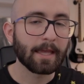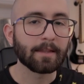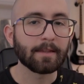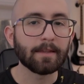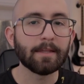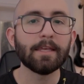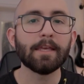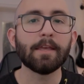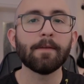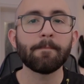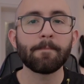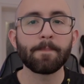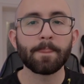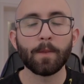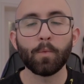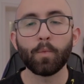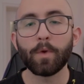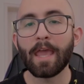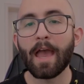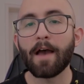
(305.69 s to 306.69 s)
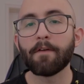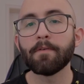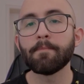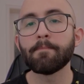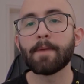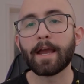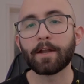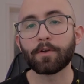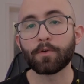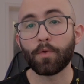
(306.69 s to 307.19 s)
and D, we have a
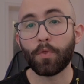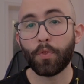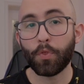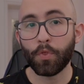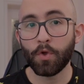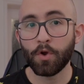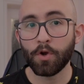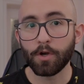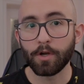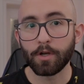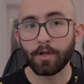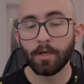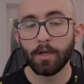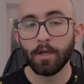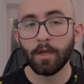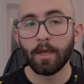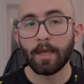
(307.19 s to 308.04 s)
minor third,